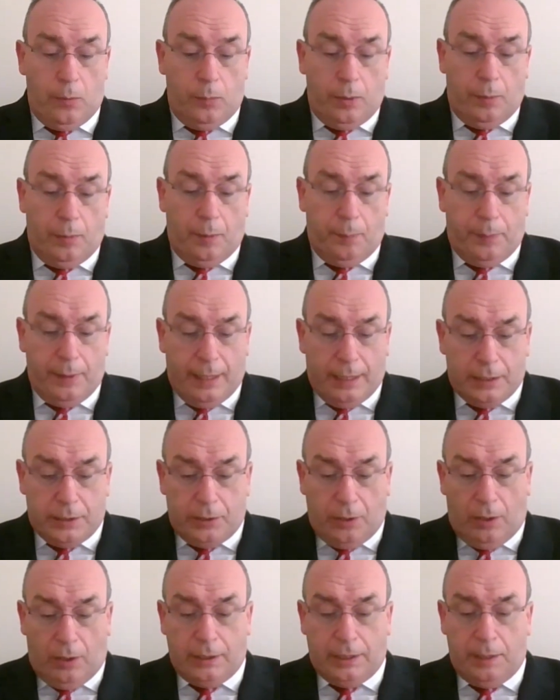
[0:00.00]
We will be
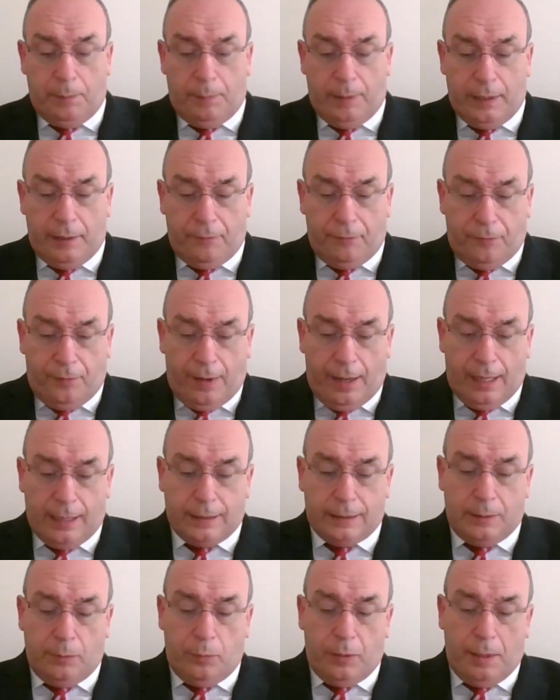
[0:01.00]
exalted by the
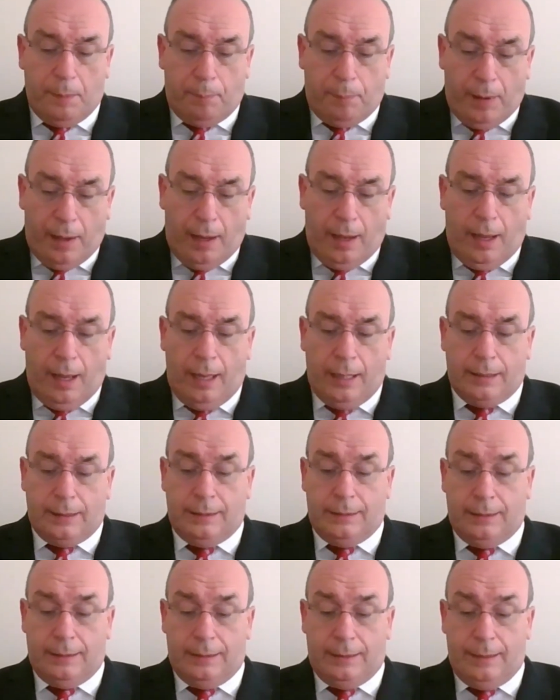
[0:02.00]
fact that we are
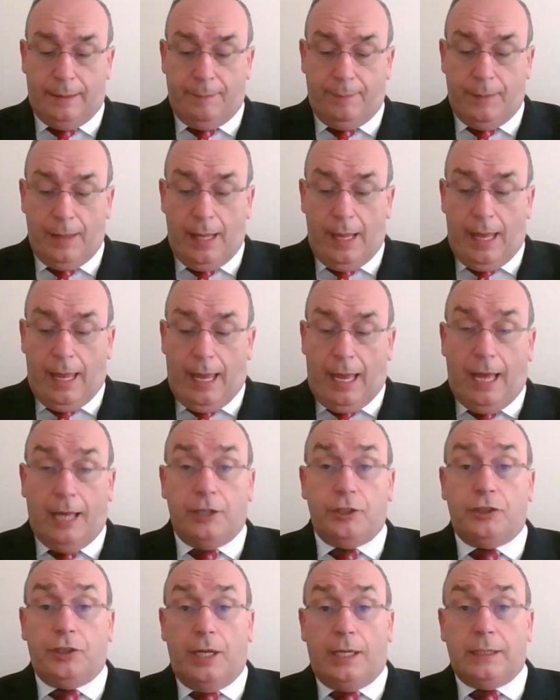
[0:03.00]
pardoned
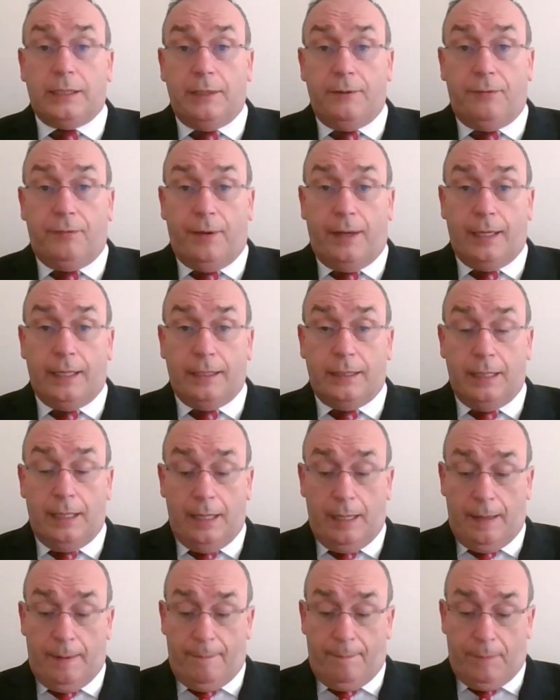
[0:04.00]
and justified
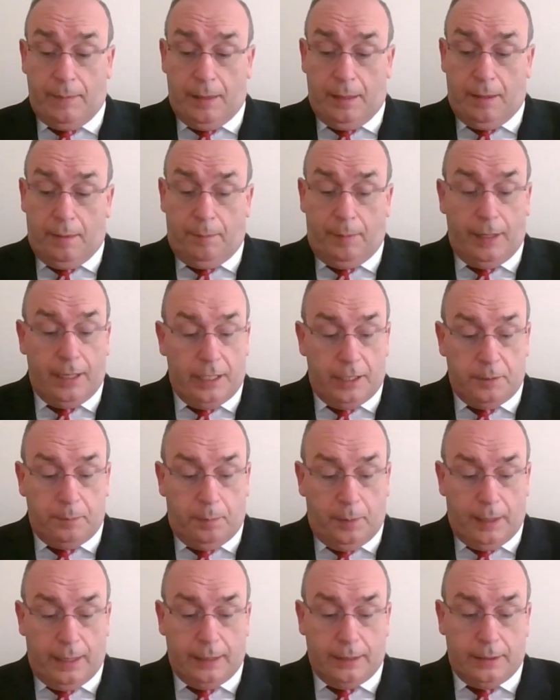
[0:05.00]
by his
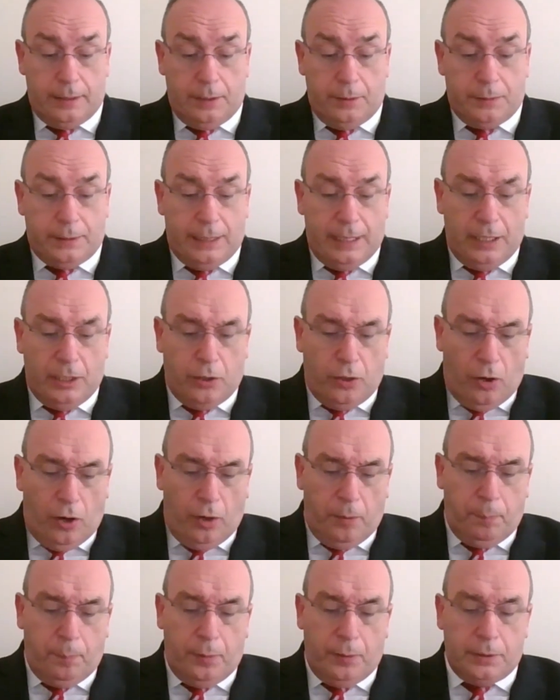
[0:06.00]
blood. You see,
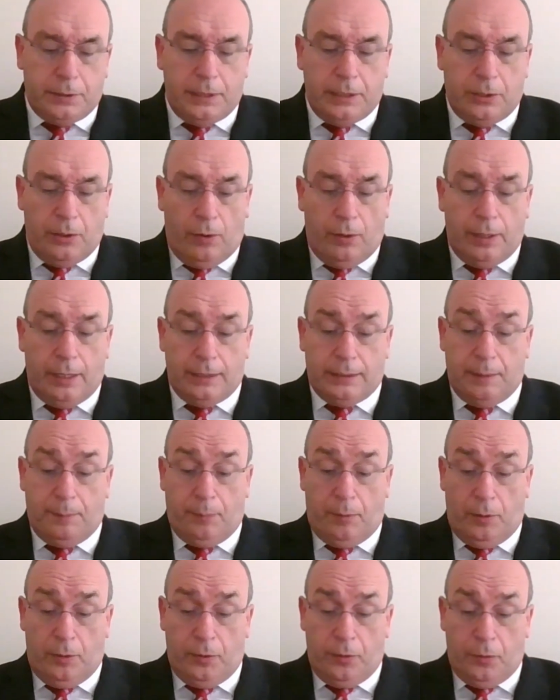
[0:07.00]
God puts his honours
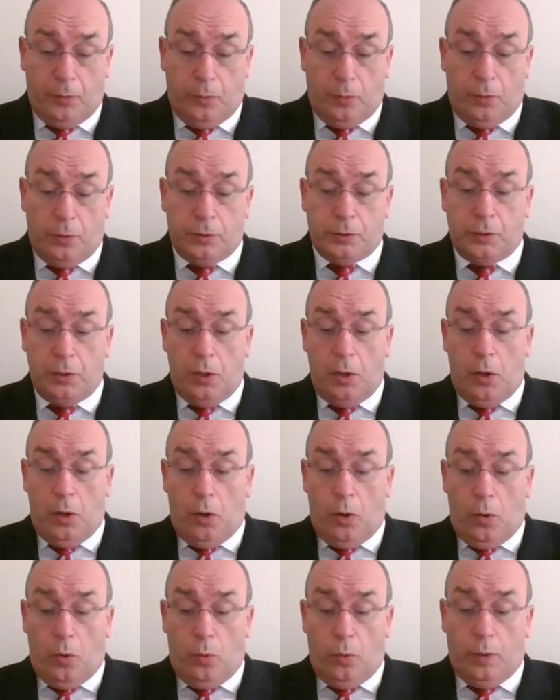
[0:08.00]
upon those
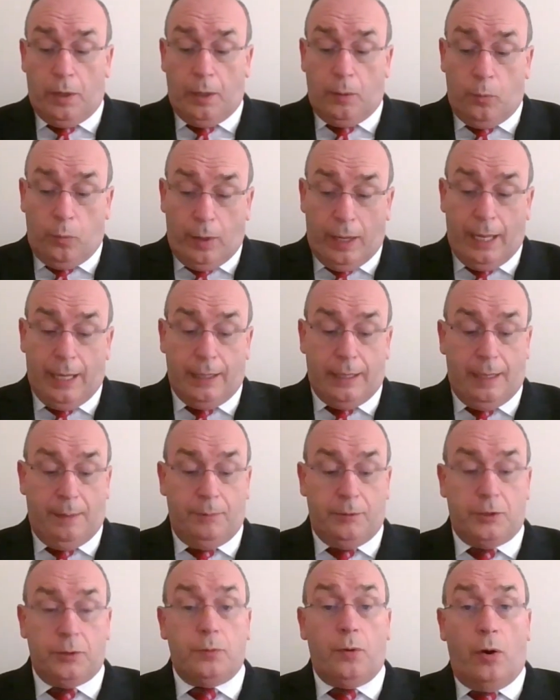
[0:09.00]
who can wear
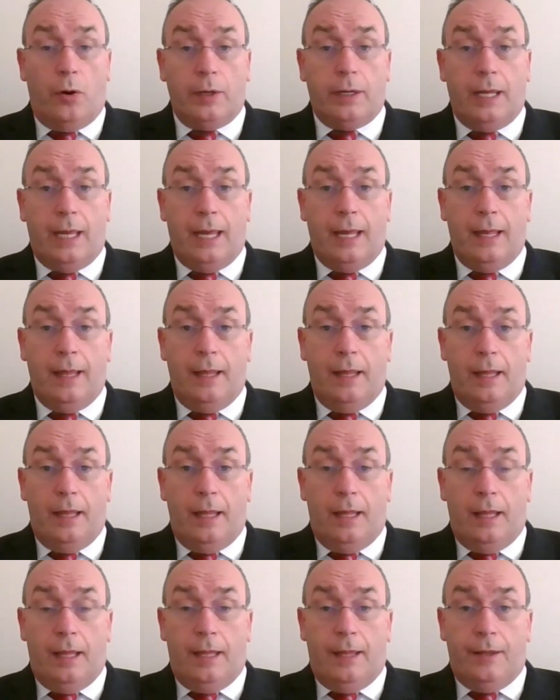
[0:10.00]
them to honour
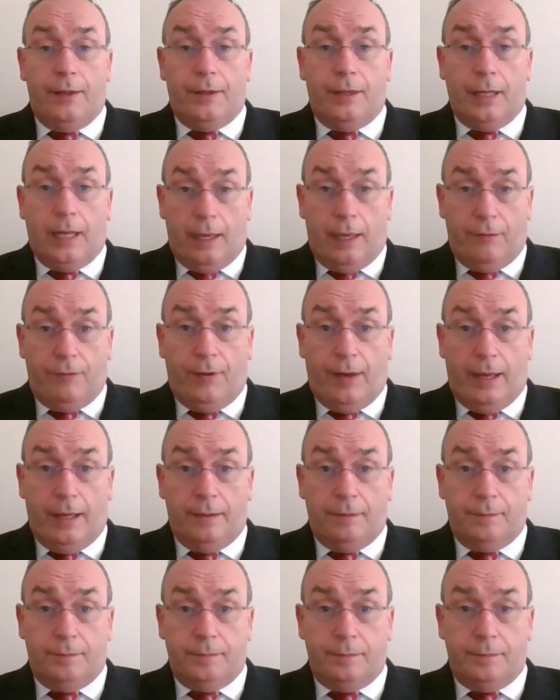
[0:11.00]
the giver.